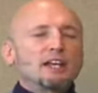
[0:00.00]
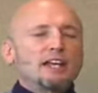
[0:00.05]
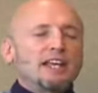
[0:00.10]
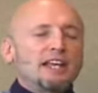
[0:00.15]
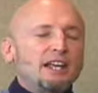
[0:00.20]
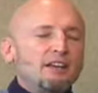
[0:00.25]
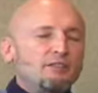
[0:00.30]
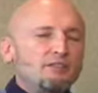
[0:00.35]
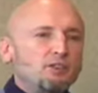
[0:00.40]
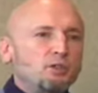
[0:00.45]

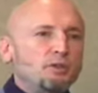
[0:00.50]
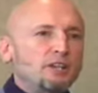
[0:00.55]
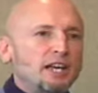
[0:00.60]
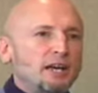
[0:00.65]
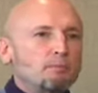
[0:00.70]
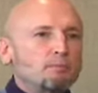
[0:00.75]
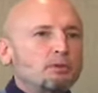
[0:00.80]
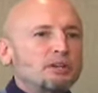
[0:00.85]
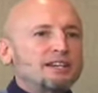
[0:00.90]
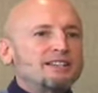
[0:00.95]
If you
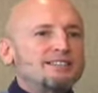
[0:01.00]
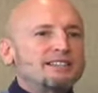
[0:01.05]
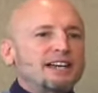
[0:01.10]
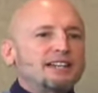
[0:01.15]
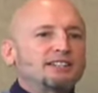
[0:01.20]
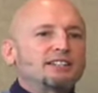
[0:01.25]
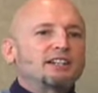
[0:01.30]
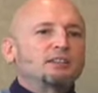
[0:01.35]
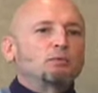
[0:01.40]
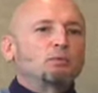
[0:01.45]
get
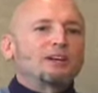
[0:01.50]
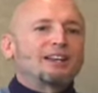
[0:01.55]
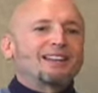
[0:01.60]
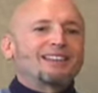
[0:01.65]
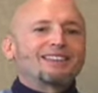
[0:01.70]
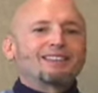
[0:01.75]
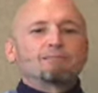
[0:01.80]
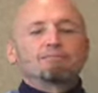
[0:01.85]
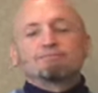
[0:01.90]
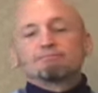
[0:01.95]
presented
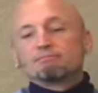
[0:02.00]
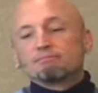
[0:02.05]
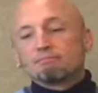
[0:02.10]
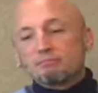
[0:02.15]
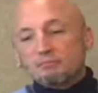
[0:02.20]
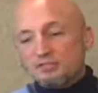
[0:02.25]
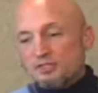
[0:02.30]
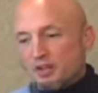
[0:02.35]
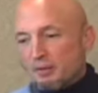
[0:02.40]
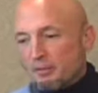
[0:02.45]
with
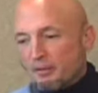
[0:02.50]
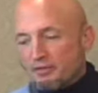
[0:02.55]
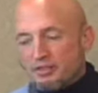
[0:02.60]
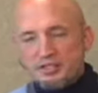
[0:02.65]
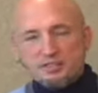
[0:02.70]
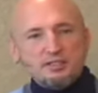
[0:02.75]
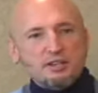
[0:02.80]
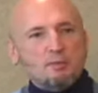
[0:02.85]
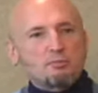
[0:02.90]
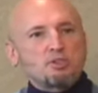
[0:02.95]
some of the
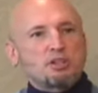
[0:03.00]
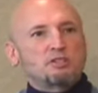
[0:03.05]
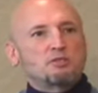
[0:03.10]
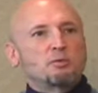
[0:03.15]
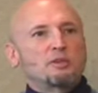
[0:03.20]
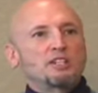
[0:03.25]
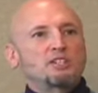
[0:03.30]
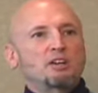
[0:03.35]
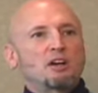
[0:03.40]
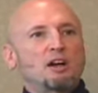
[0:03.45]
subjects
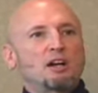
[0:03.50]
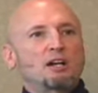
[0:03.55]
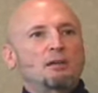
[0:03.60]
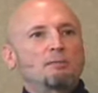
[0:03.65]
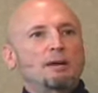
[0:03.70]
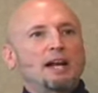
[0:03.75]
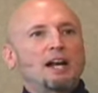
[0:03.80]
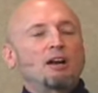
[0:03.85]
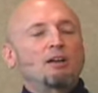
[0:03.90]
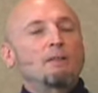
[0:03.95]
we talk
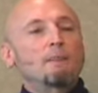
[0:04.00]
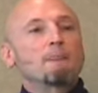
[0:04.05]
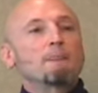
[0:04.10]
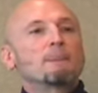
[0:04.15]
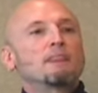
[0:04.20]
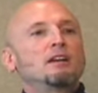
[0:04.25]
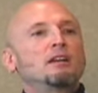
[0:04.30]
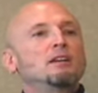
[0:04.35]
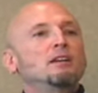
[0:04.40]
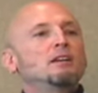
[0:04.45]
about,
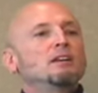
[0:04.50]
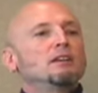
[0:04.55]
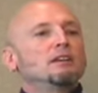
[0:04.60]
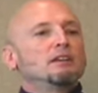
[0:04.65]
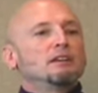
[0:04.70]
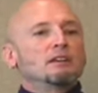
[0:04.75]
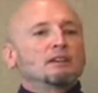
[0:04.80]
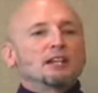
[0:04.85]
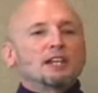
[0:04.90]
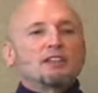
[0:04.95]

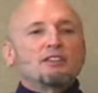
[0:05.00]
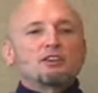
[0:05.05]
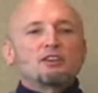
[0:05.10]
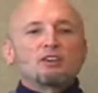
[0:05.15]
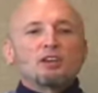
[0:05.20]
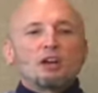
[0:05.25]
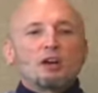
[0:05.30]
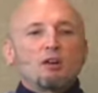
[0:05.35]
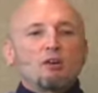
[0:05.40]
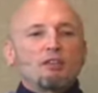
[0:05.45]
you'll either
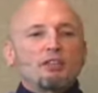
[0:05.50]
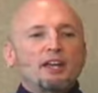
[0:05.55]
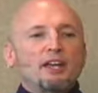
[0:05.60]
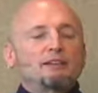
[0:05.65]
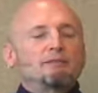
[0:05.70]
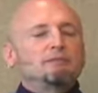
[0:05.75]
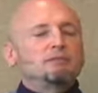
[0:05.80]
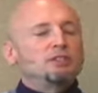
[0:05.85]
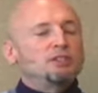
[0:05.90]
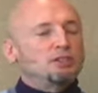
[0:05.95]
know
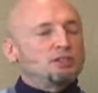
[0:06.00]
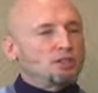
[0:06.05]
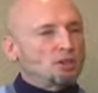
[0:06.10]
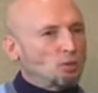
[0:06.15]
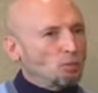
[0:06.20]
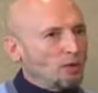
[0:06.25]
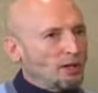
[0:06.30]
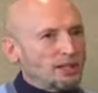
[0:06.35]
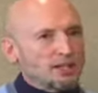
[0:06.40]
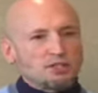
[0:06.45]
that
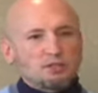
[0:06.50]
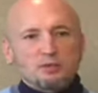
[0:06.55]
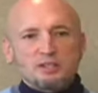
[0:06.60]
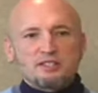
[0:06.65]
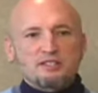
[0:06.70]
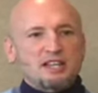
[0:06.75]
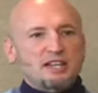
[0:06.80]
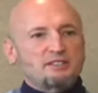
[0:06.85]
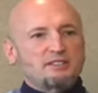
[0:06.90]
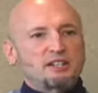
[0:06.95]
you're willing to
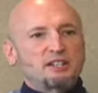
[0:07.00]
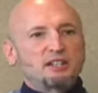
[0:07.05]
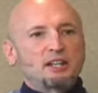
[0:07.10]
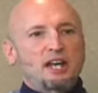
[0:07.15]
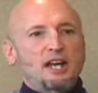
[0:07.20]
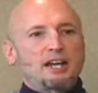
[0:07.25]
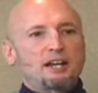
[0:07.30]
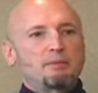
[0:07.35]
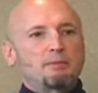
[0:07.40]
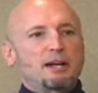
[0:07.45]
assess a
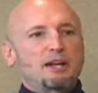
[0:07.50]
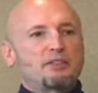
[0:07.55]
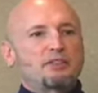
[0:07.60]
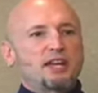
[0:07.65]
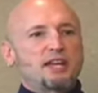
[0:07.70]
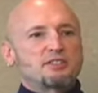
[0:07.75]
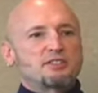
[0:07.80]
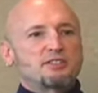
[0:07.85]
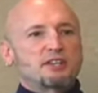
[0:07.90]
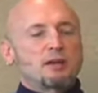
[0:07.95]
client about
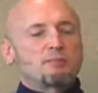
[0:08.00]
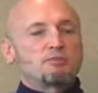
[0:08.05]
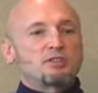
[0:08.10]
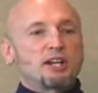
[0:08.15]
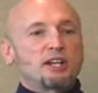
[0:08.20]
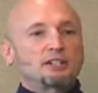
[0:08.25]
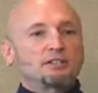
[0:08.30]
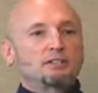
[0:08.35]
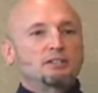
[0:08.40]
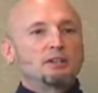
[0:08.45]
that
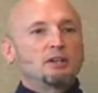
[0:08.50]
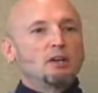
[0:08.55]
subject,